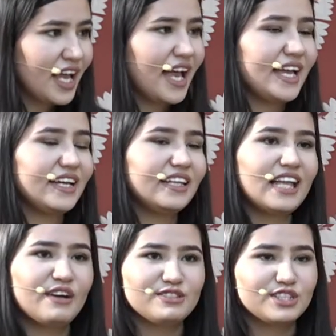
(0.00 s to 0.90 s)
It
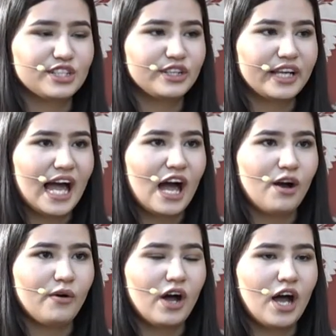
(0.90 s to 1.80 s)
allows you to look
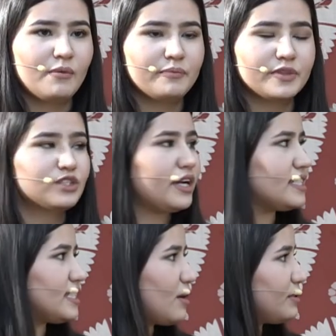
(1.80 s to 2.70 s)
how the
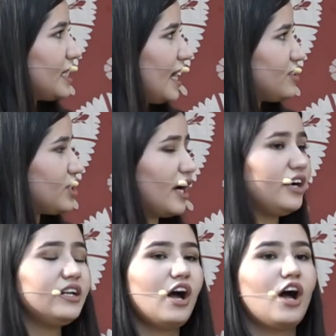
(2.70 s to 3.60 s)
trends that we had
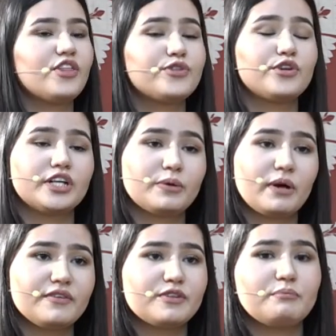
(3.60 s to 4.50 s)
shared, all
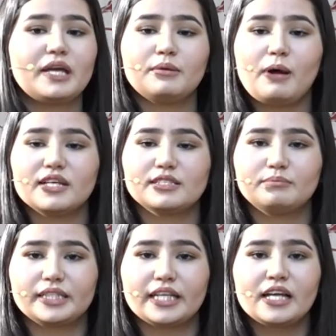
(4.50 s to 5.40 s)
31 of them may
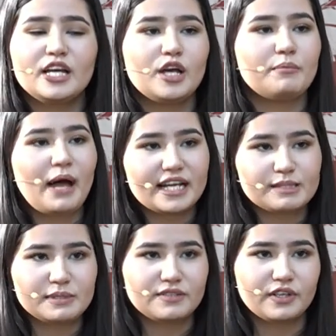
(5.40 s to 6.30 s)
possibly impact
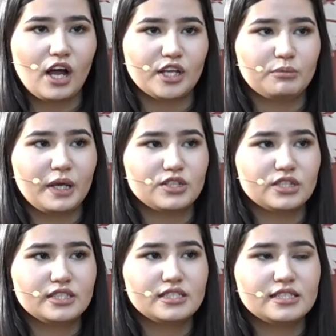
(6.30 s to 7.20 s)
specific
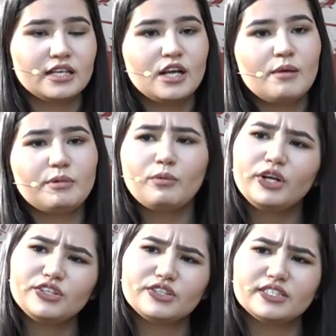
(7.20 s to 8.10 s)
occupations, but more
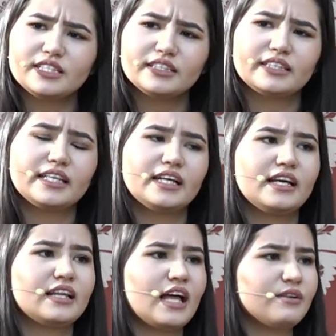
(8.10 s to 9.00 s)
interestingly,
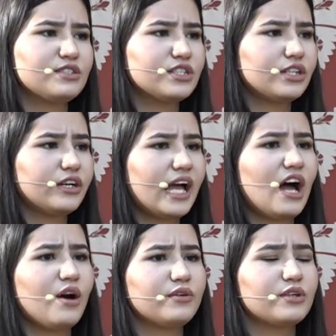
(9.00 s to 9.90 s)
it allows you to look
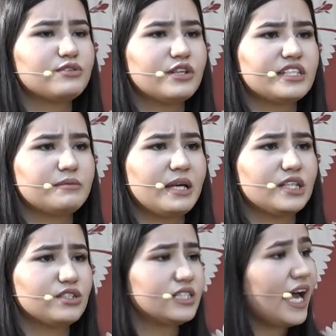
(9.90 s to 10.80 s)
how those trends may
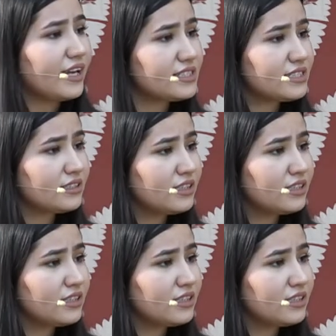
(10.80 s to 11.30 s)
intersect.